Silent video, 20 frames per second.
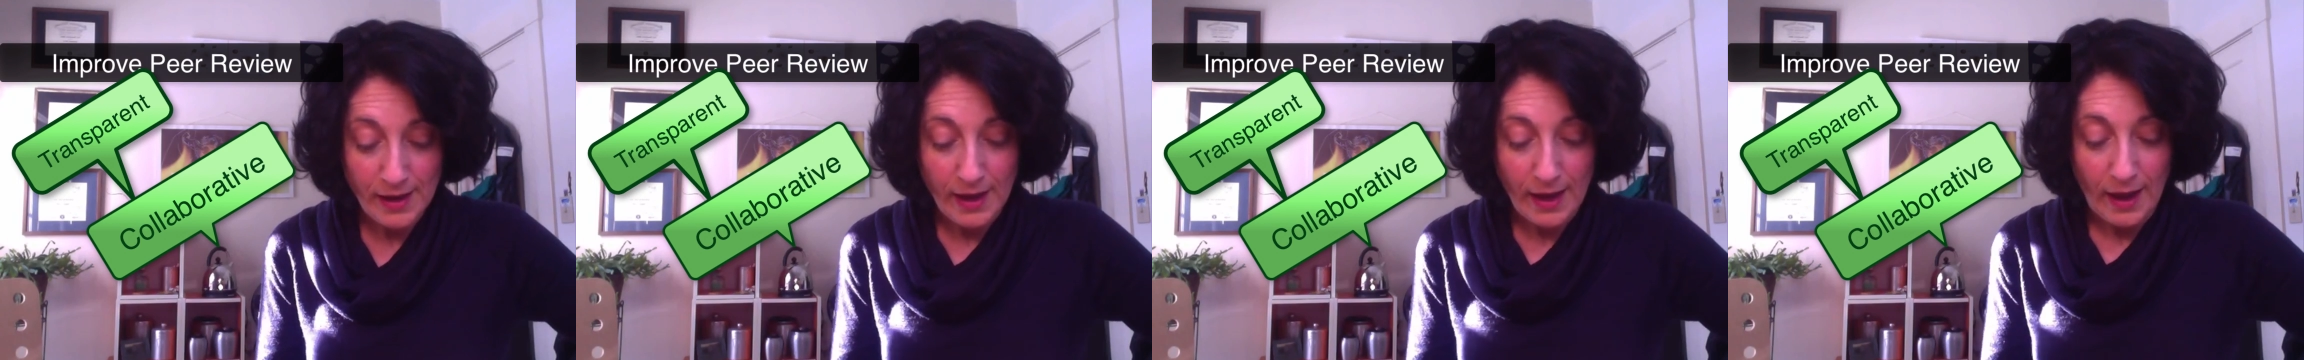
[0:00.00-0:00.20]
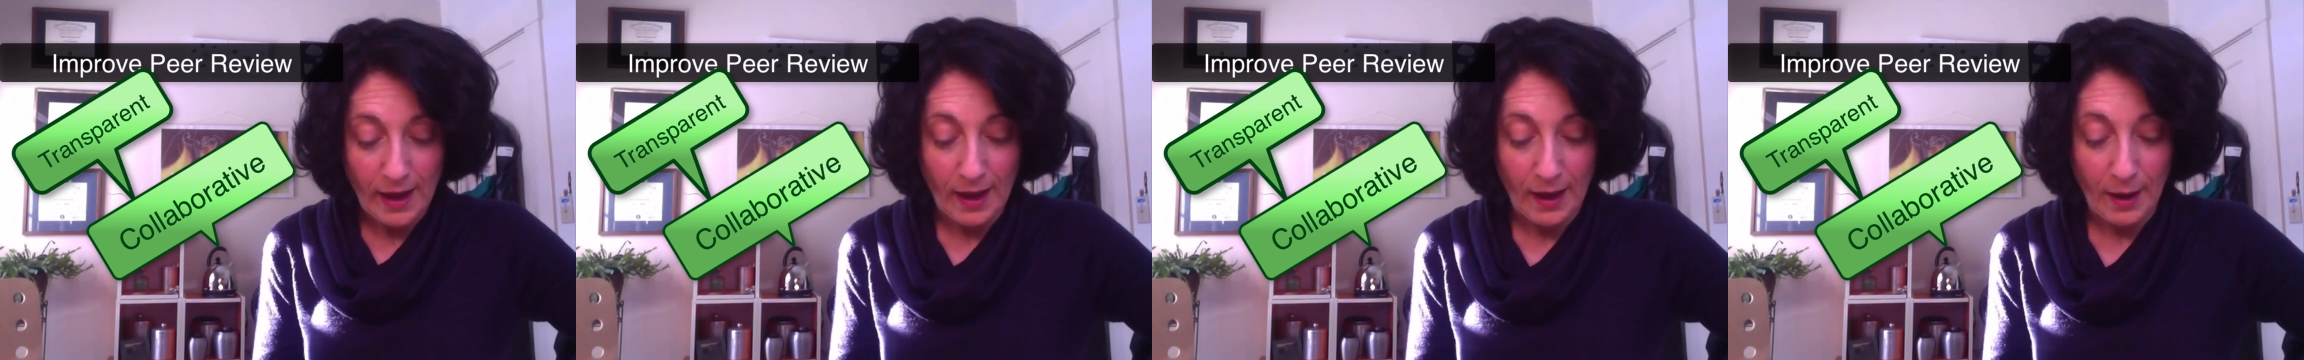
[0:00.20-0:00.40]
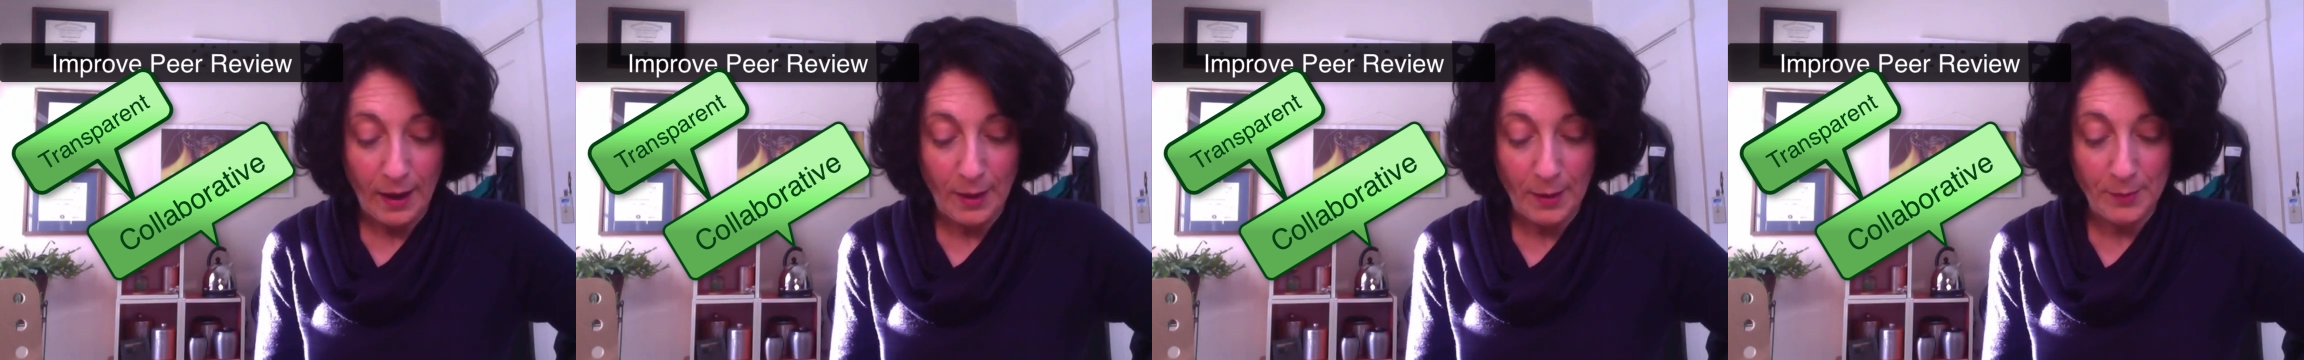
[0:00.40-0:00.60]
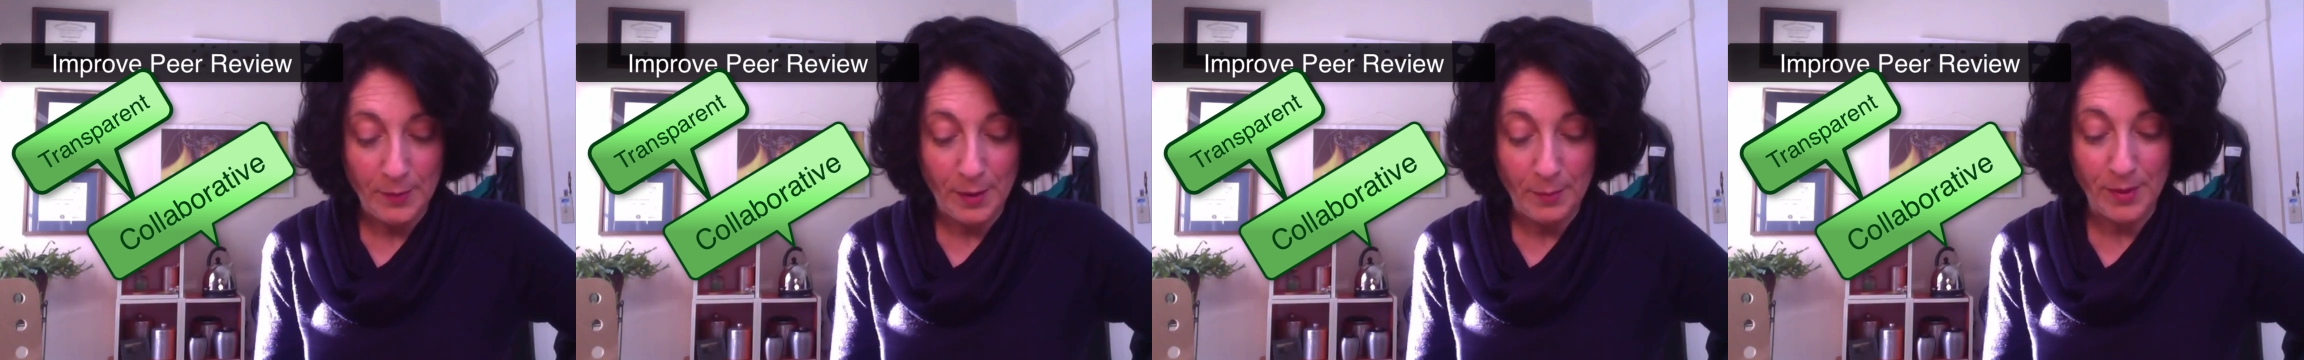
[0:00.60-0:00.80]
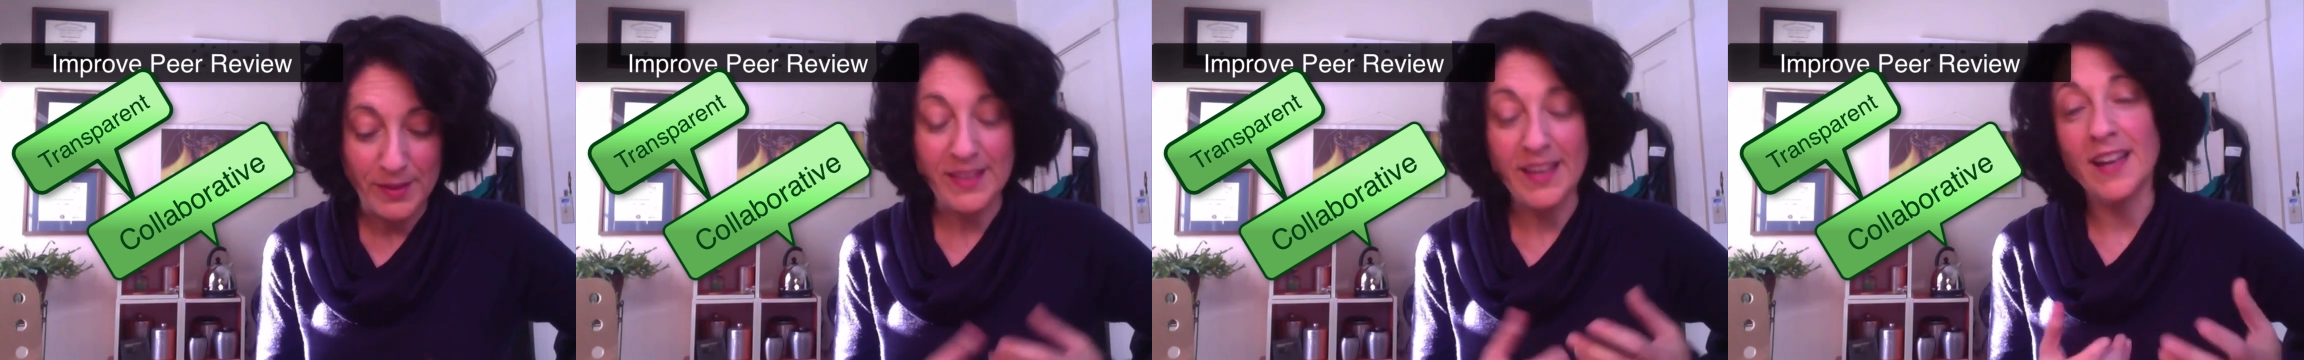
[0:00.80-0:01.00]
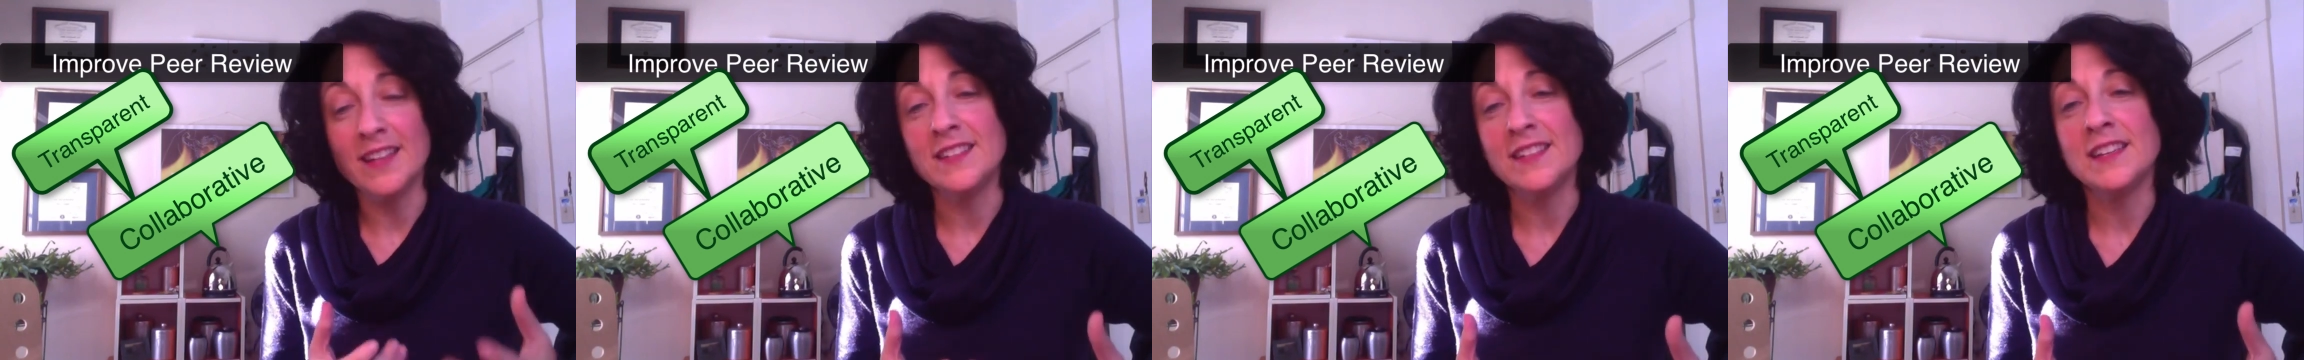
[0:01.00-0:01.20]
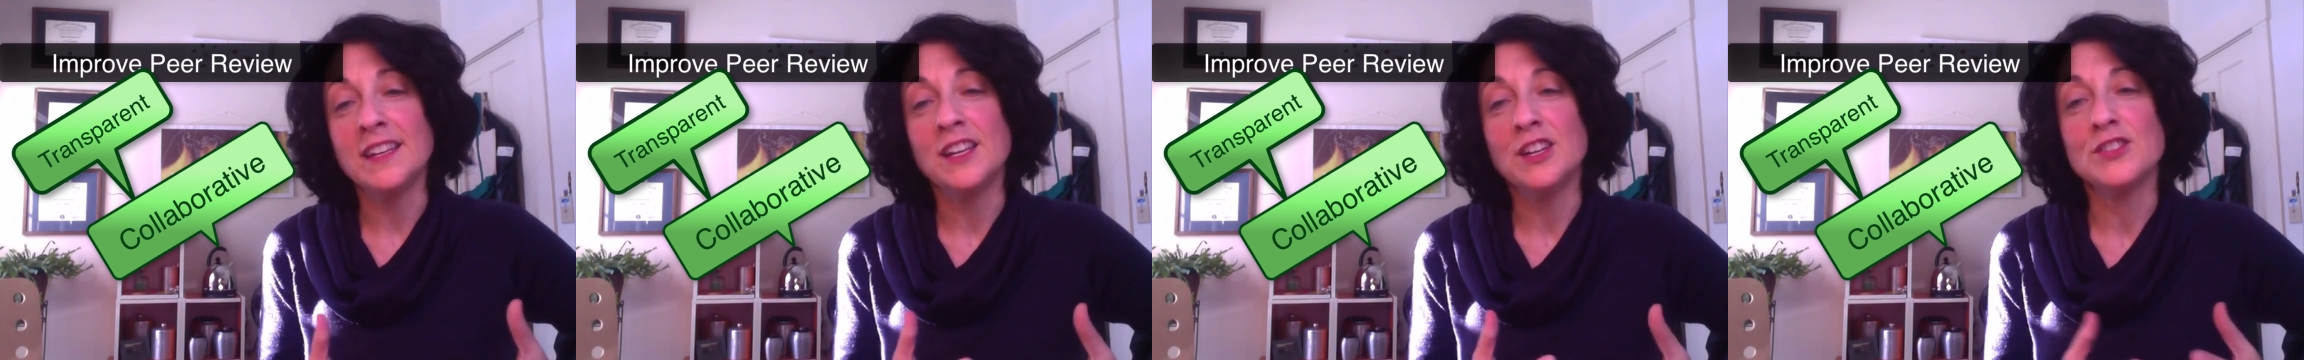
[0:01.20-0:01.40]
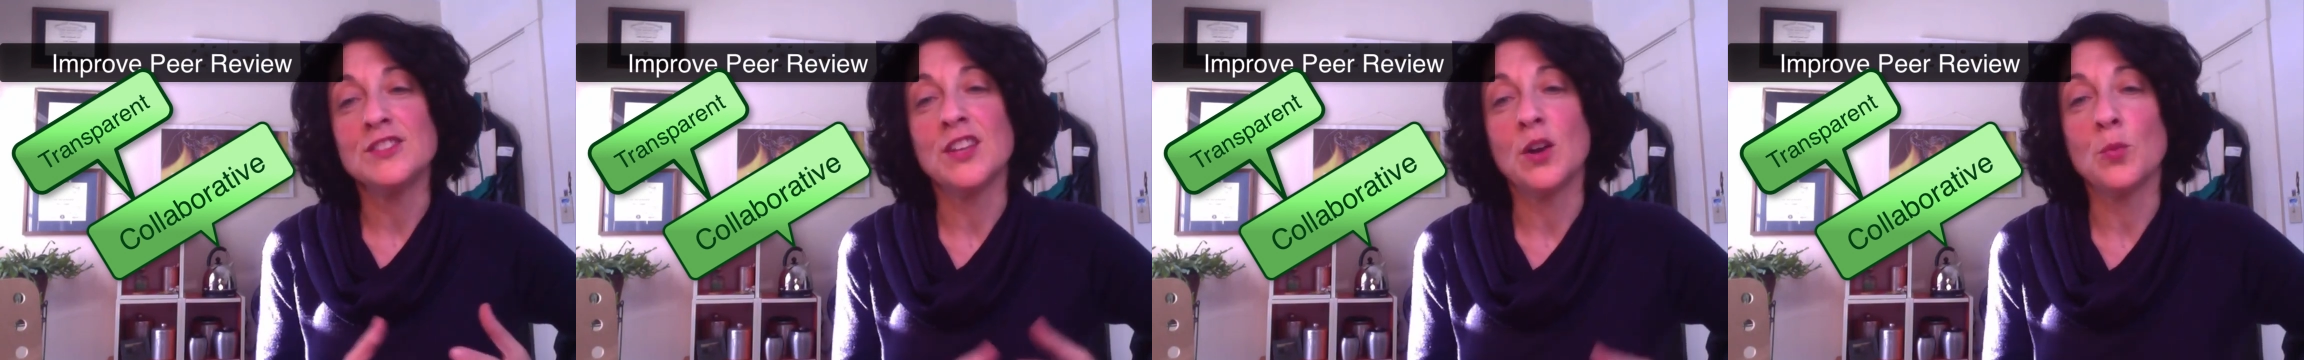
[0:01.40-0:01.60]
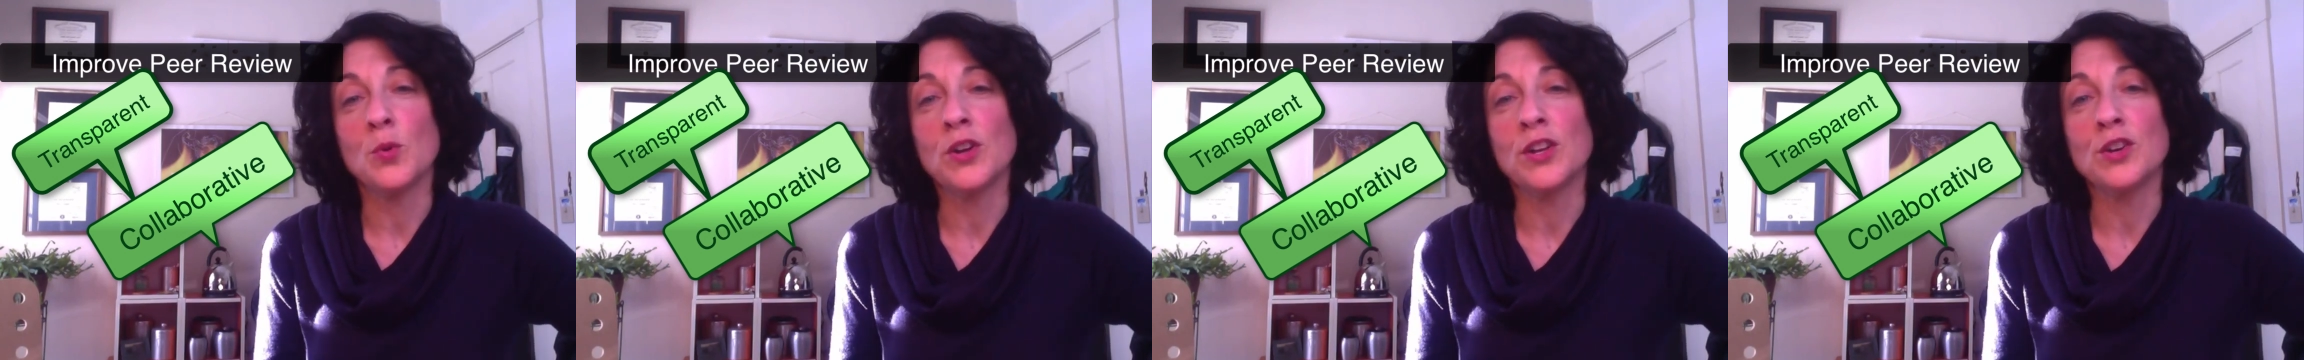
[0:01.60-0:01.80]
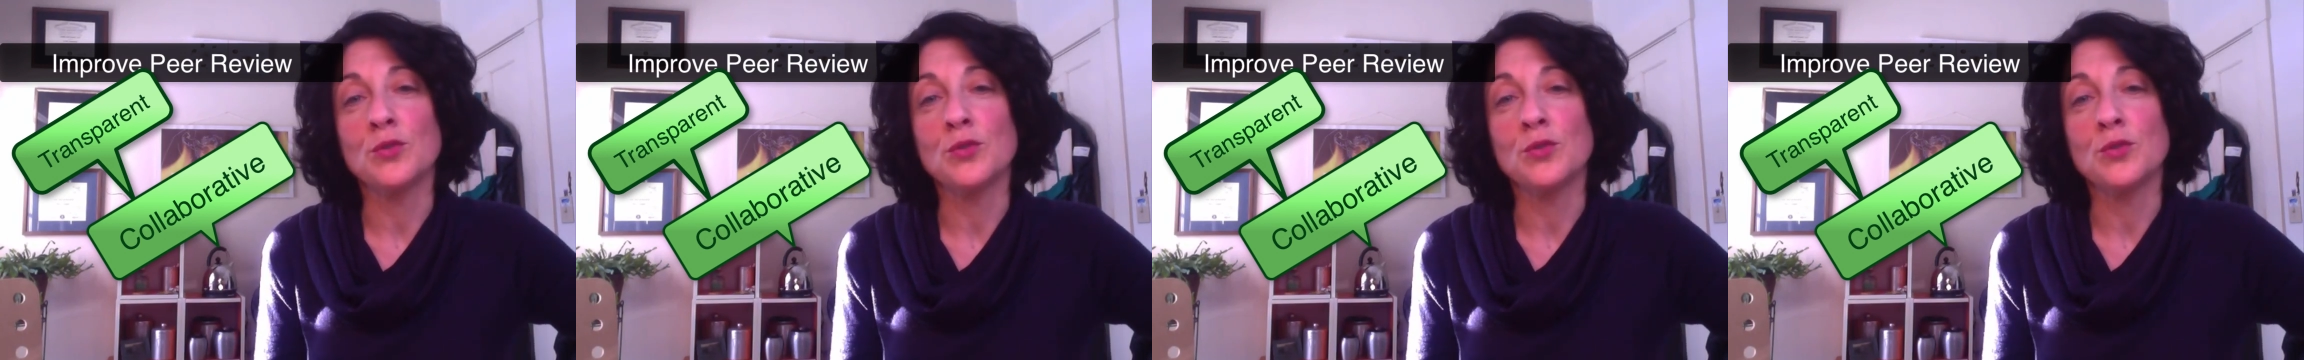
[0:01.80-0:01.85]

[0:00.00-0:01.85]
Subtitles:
But the idea here is that we're going